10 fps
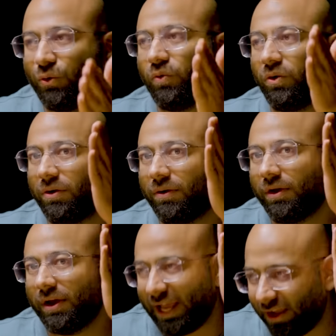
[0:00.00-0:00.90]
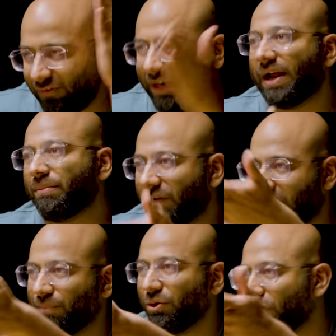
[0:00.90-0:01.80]
to, every time if I
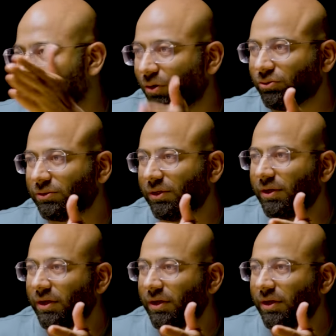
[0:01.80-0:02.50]
come to your house,